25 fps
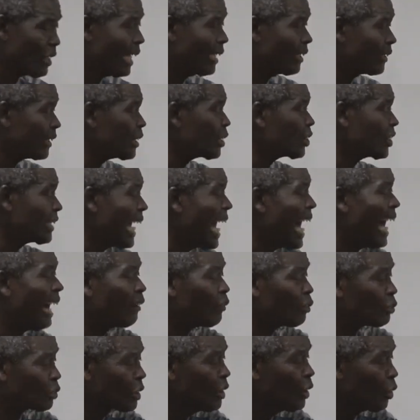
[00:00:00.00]
why Reese
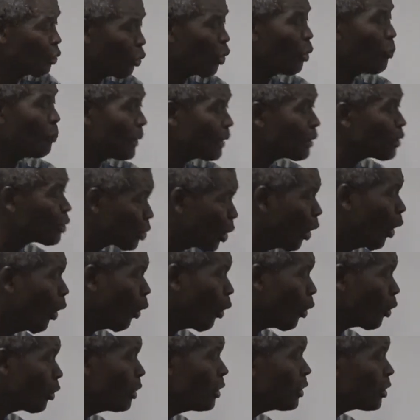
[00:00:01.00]
House will be
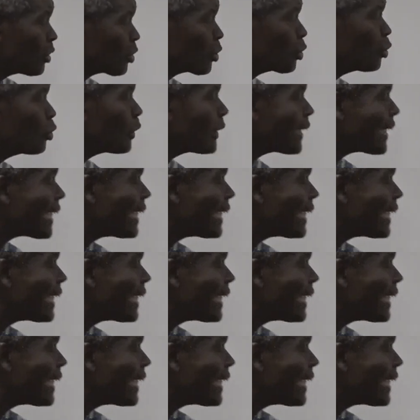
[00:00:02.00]
told to